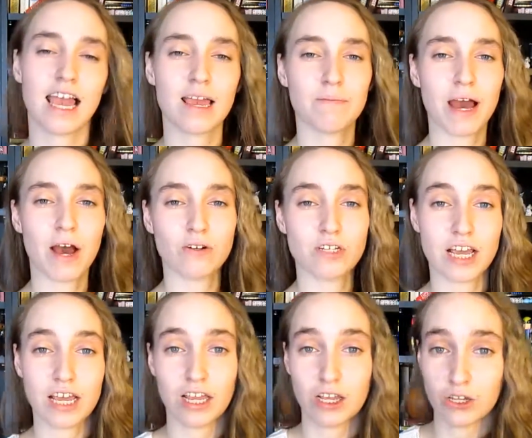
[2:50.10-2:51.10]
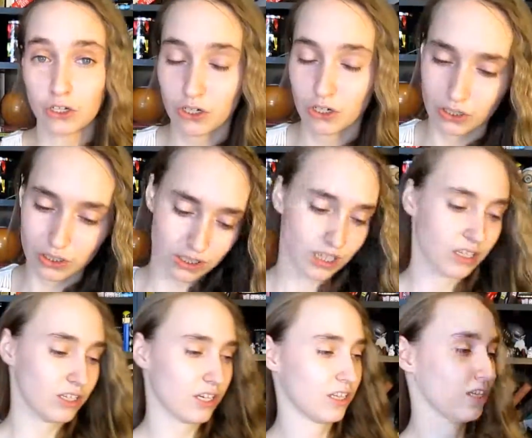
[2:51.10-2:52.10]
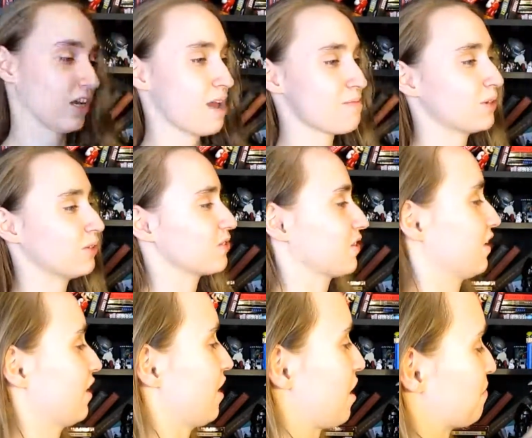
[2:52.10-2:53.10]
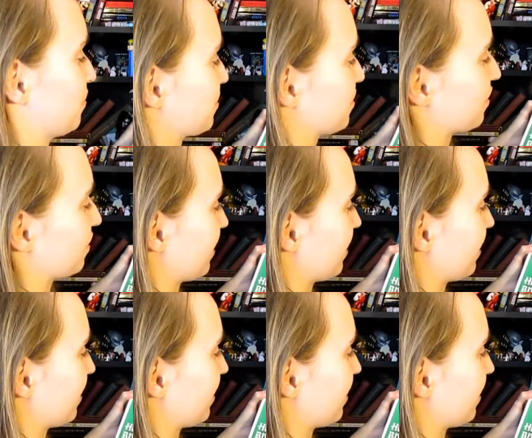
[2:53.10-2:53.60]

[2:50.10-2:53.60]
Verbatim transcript: about a girl. And look, I built a girl.